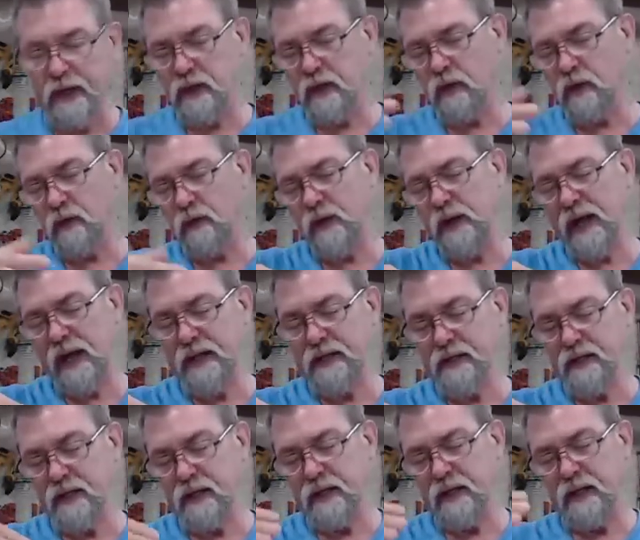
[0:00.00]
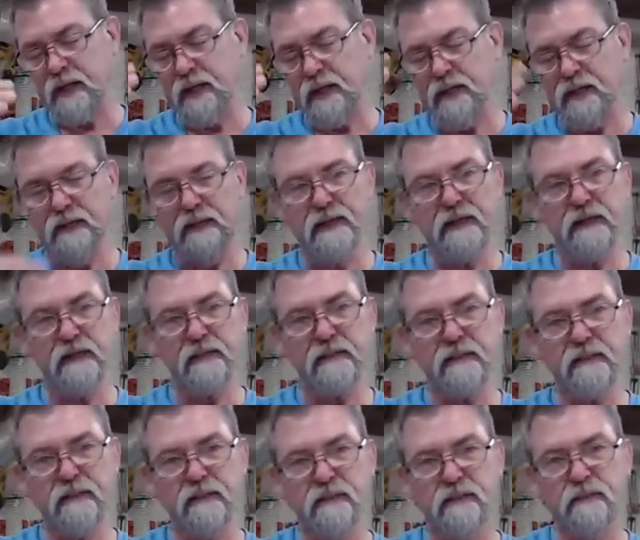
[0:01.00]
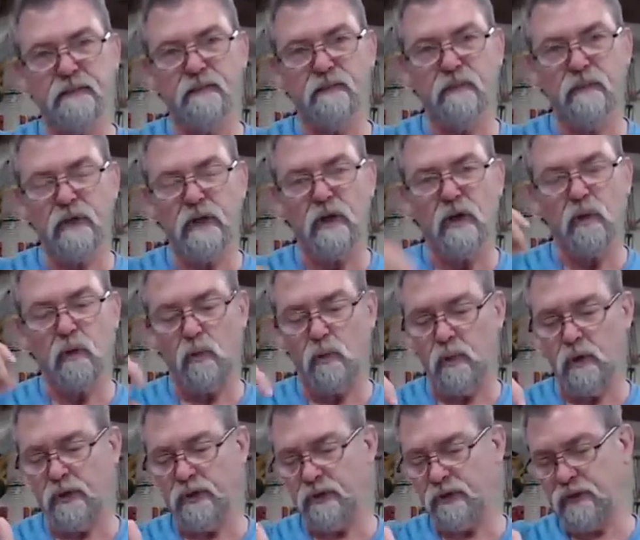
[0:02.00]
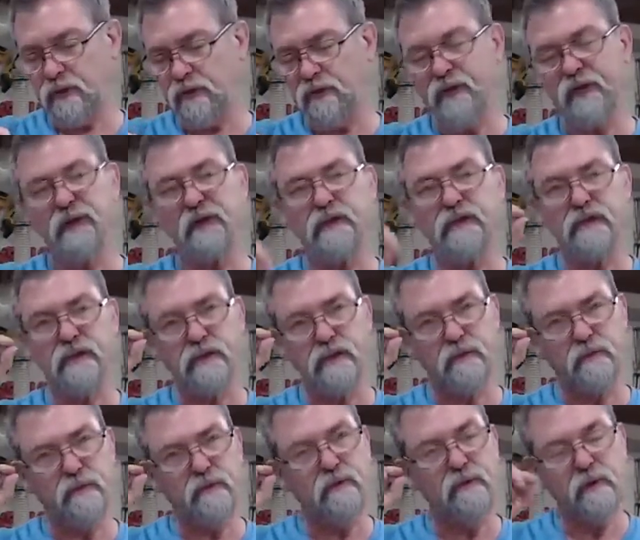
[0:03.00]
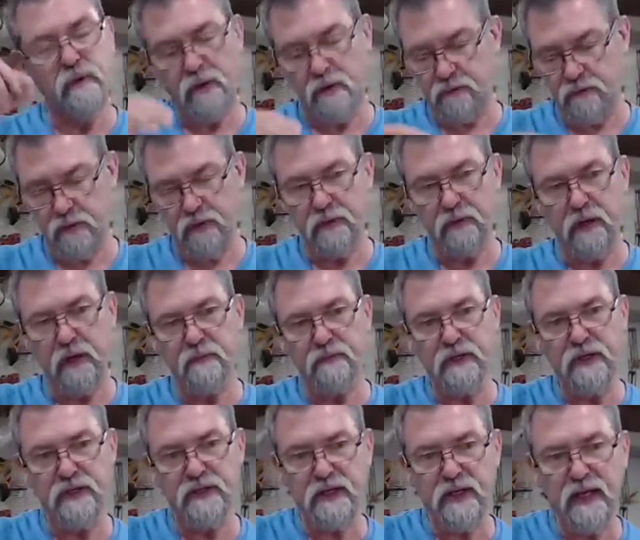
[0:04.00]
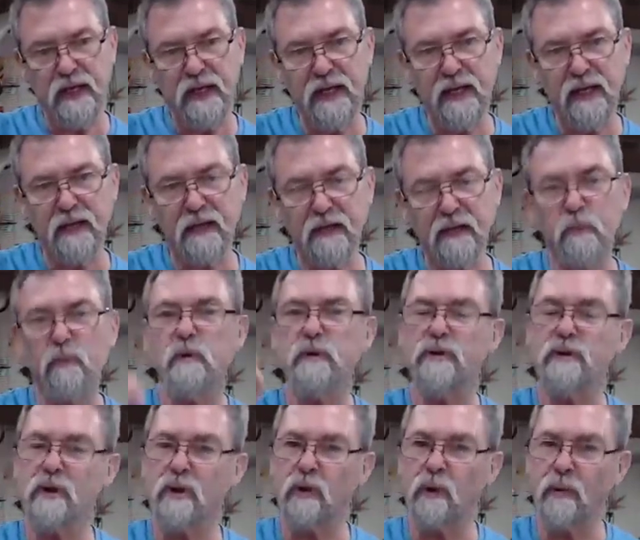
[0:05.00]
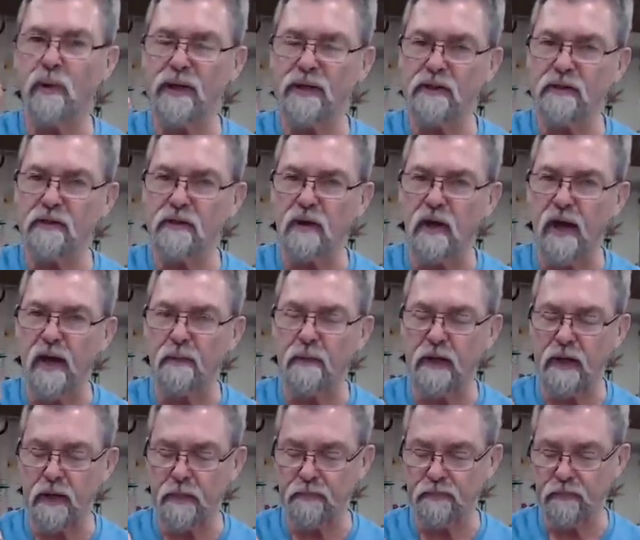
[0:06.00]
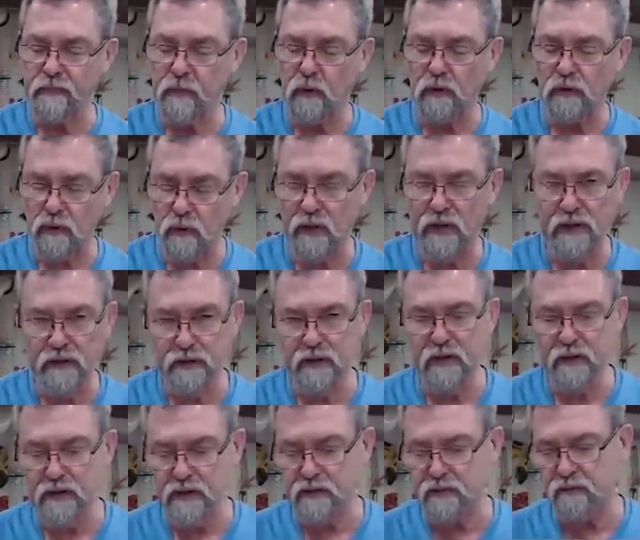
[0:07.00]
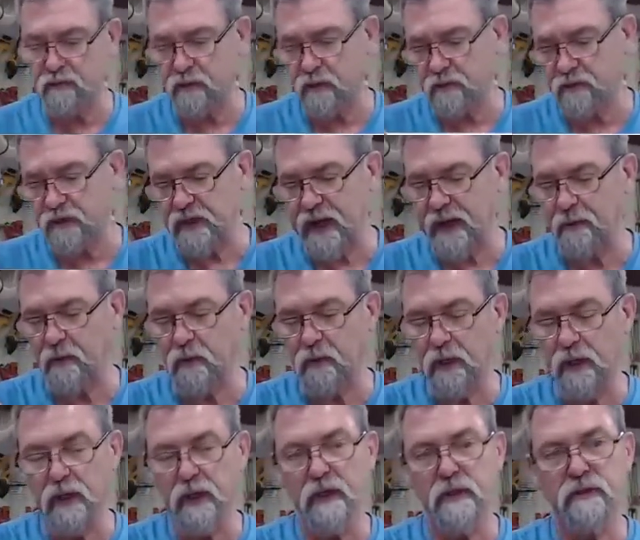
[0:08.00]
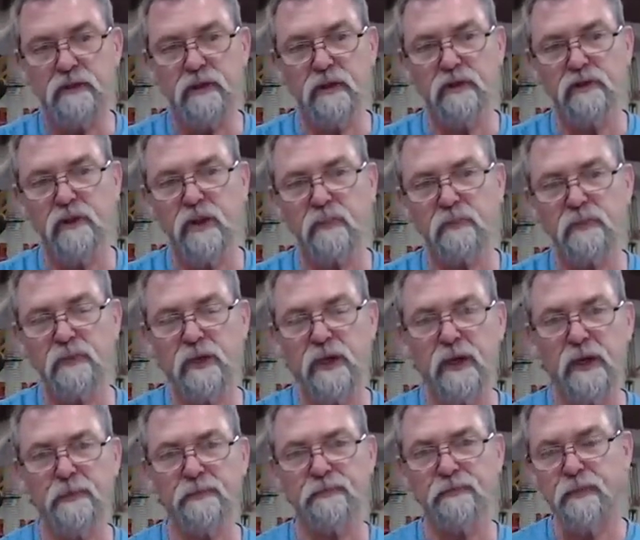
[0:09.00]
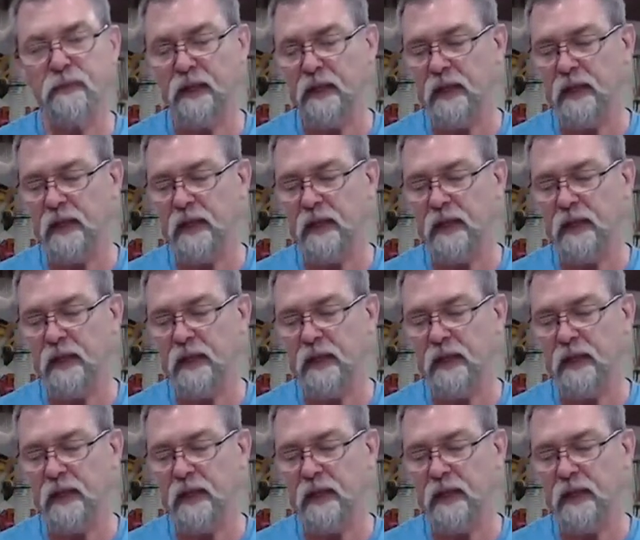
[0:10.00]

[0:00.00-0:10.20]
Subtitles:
I could create this with the thickness of disc here that was the correct diameter or correct thickness from table to the top there,